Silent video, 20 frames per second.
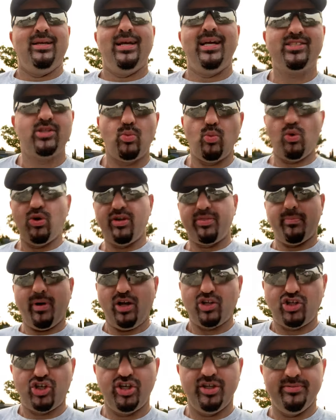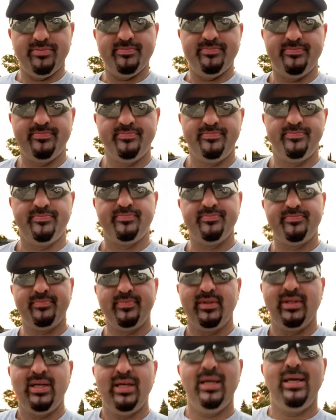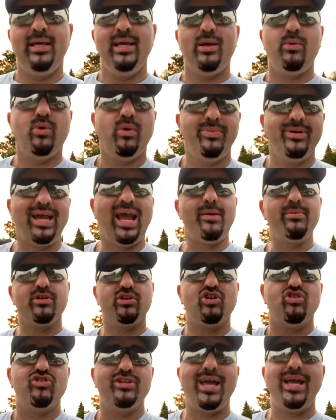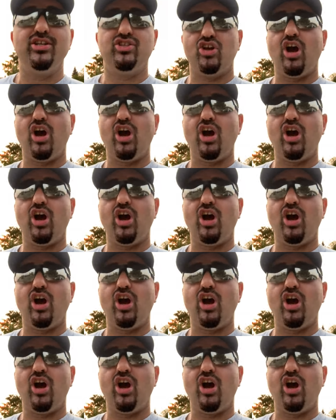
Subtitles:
isn't worth much. It will be able to create